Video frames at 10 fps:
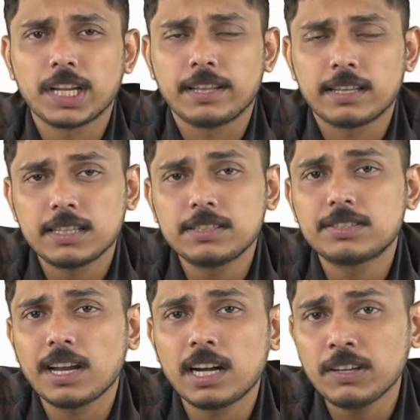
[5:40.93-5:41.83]
India. That is
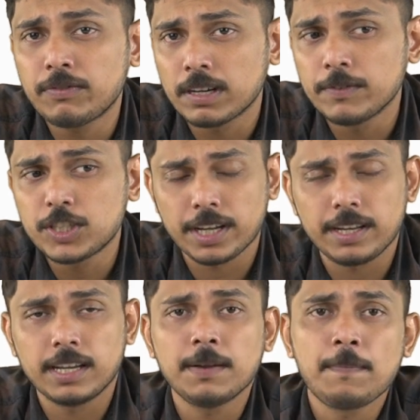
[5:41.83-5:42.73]
starting from which
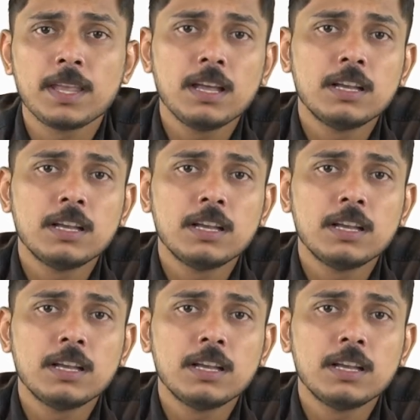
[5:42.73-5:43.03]
area?